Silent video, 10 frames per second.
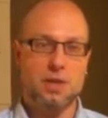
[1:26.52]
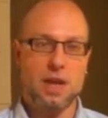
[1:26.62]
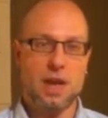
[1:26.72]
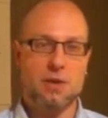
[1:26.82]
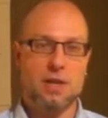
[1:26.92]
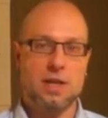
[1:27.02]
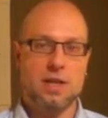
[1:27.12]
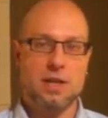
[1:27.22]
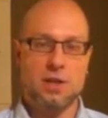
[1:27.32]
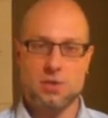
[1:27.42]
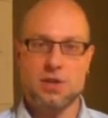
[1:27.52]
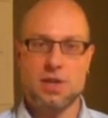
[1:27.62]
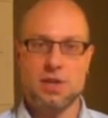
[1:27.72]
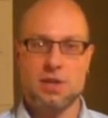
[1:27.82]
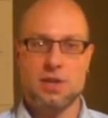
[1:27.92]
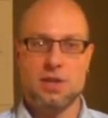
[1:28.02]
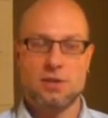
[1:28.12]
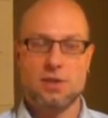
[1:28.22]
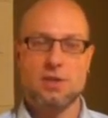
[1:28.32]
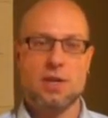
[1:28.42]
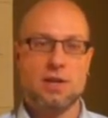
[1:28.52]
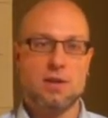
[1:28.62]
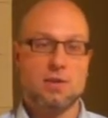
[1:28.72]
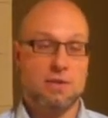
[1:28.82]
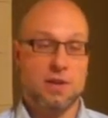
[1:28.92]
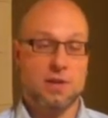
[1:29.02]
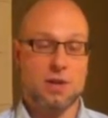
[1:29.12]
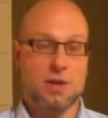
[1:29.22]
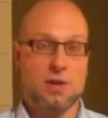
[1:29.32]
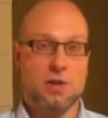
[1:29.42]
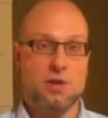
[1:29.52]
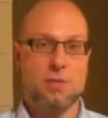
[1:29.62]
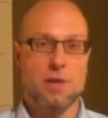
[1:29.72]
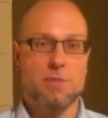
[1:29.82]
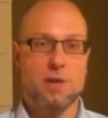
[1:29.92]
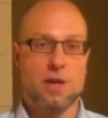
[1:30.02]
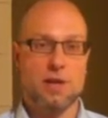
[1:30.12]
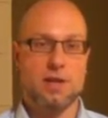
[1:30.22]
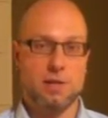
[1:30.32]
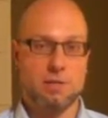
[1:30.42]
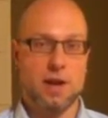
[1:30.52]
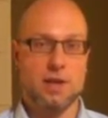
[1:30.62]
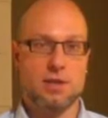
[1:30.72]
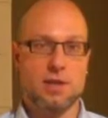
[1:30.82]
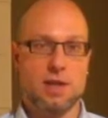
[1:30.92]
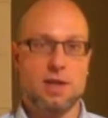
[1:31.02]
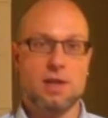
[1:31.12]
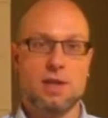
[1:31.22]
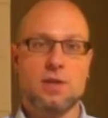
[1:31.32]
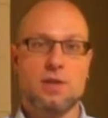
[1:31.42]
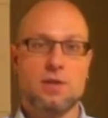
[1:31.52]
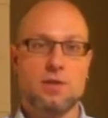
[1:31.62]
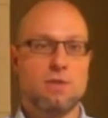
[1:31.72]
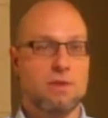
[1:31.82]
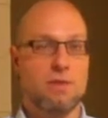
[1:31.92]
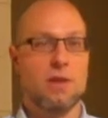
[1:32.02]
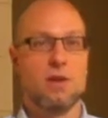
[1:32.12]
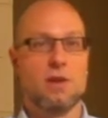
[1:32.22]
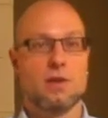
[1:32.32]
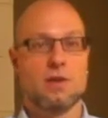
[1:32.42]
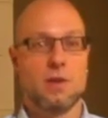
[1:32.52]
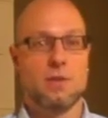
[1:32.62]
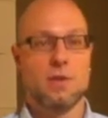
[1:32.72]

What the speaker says: Now, in those days, studios tended to invest a larger amount of money in mics, and they tended to use them for a very long time.